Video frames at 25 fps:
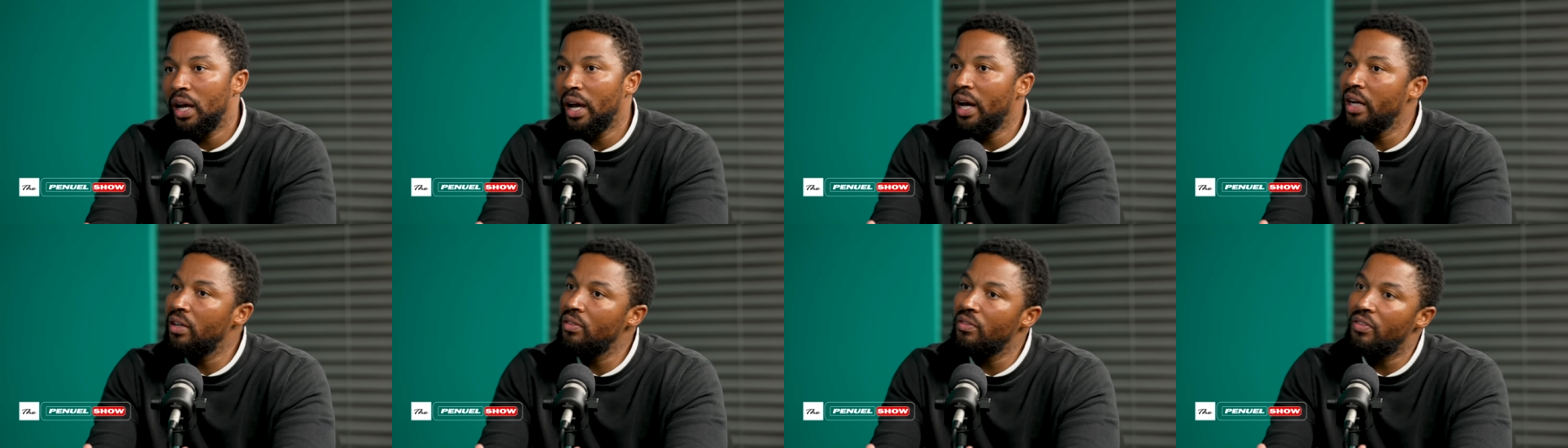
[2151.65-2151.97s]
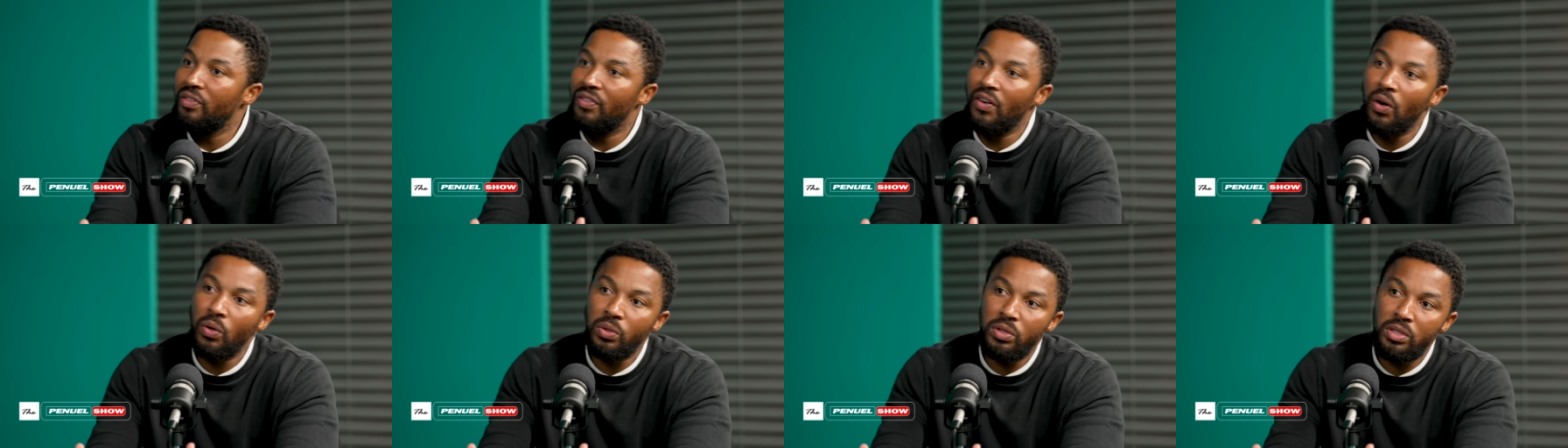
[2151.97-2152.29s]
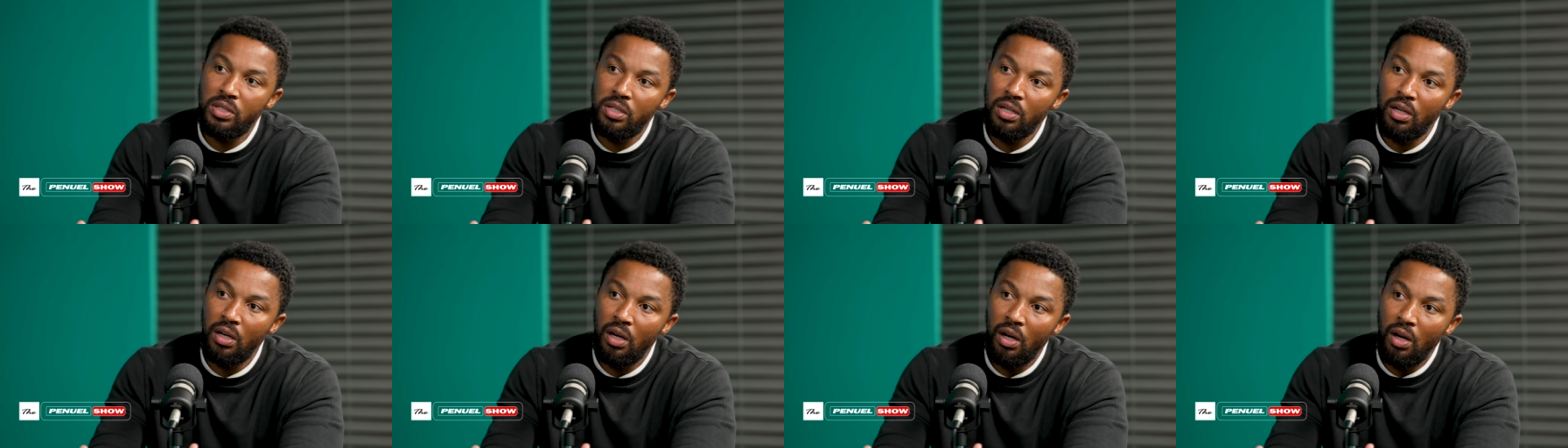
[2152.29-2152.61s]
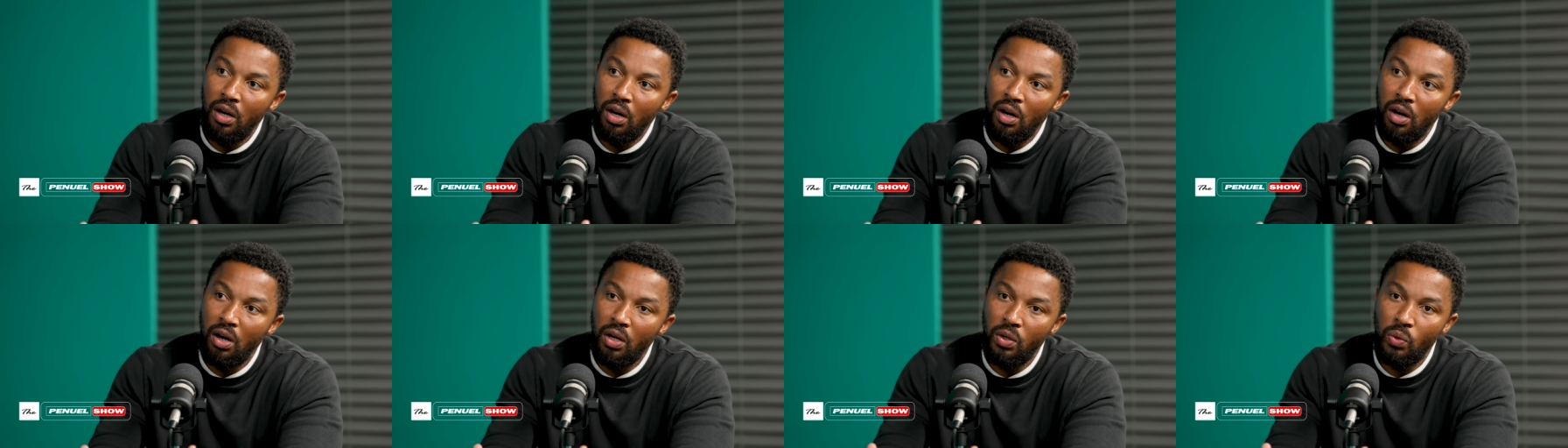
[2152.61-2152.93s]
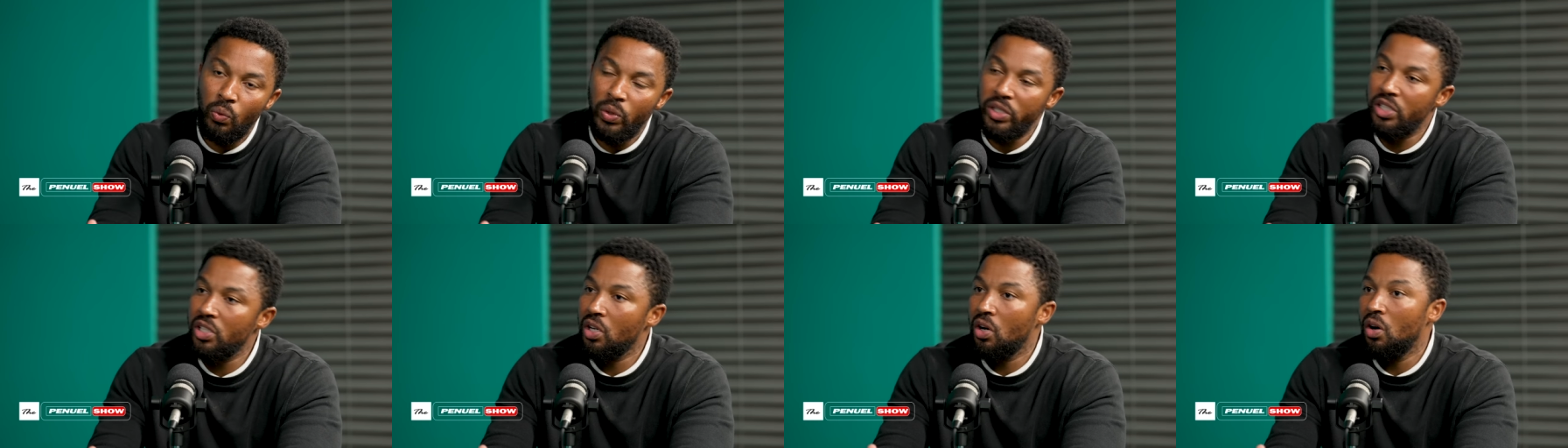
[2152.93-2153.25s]
and vote
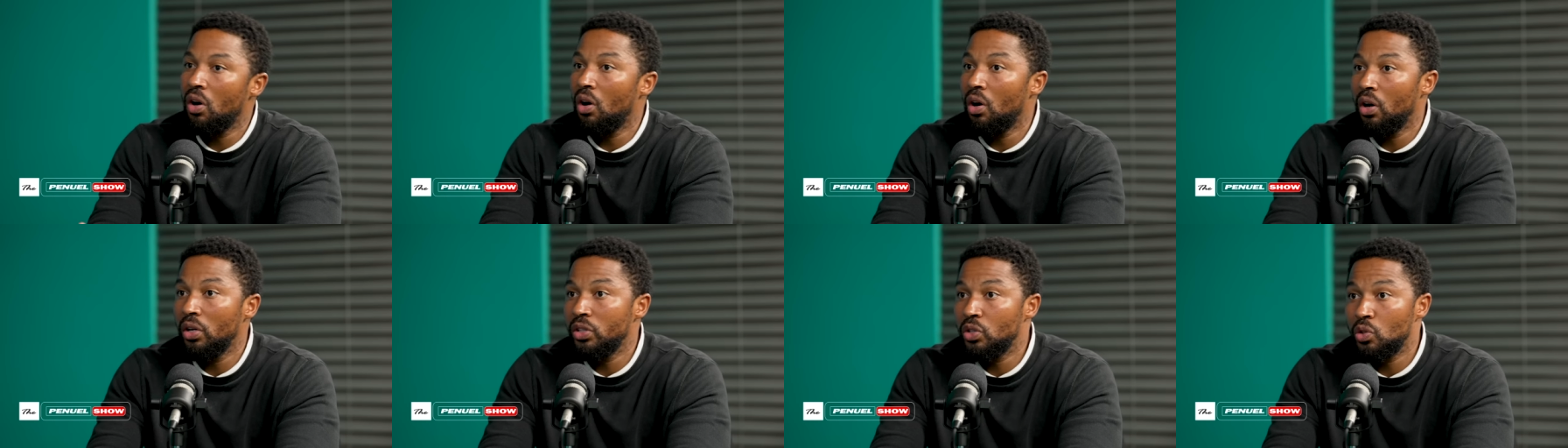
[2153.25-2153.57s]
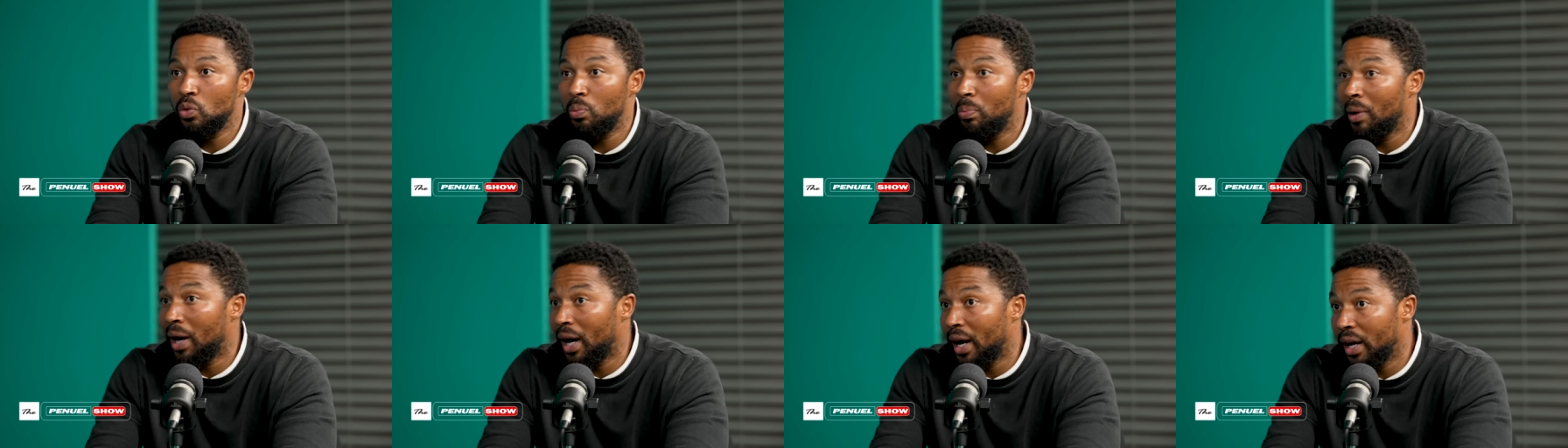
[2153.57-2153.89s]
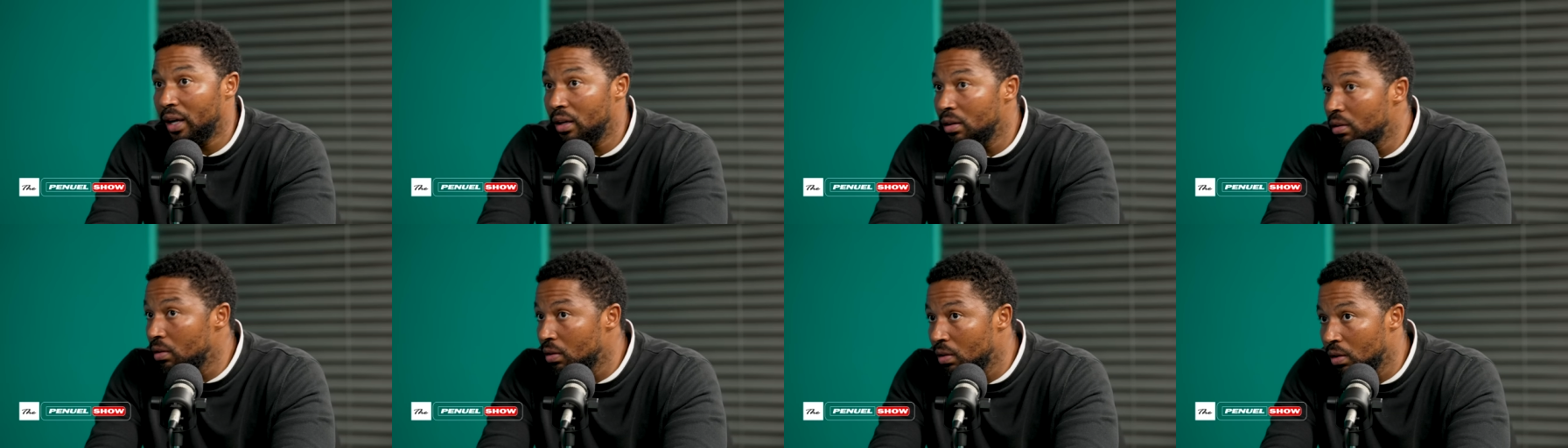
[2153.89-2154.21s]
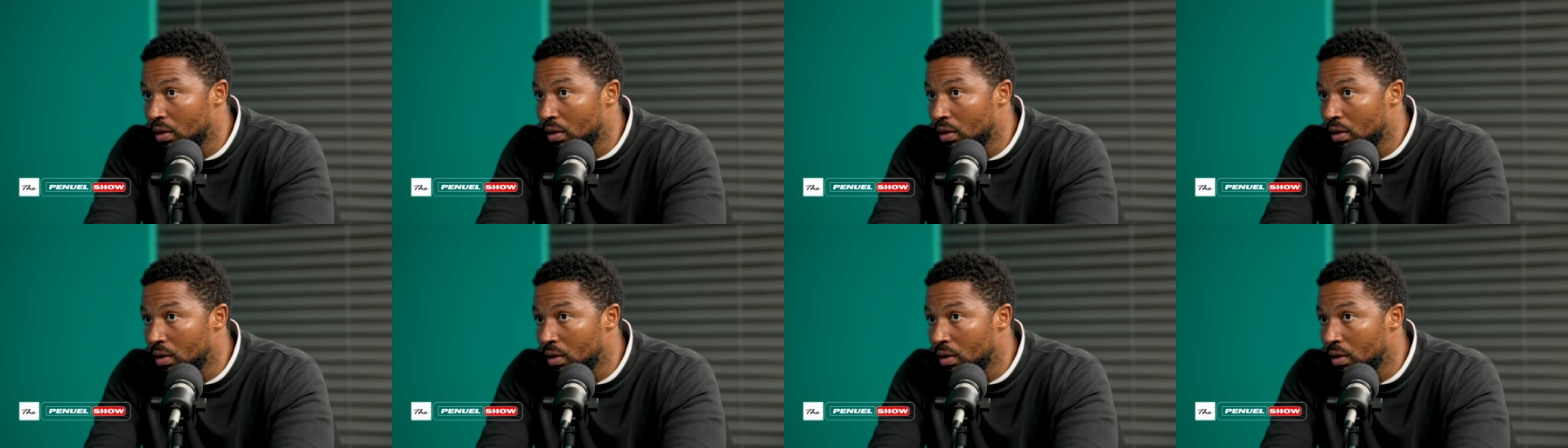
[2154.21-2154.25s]
on which car to buy.